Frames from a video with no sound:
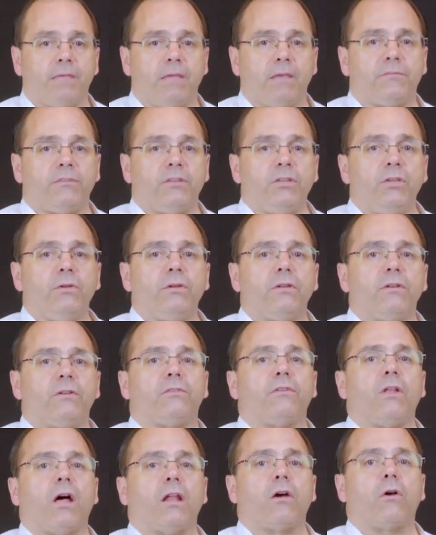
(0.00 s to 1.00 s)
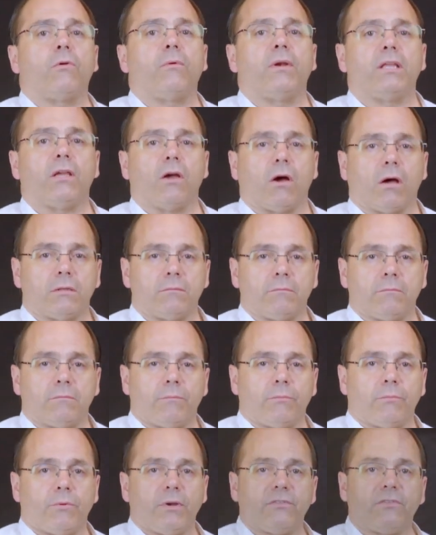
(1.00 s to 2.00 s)
If the unit is not already on,
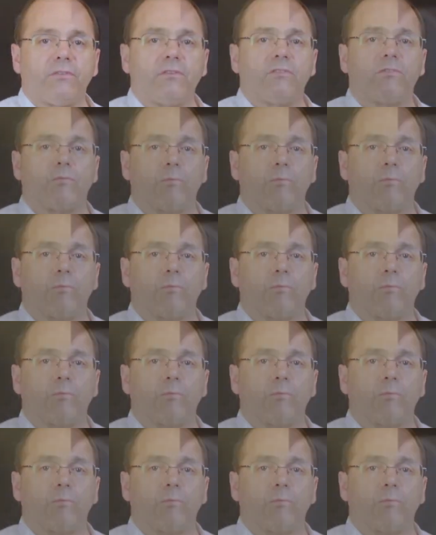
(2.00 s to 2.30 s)
press the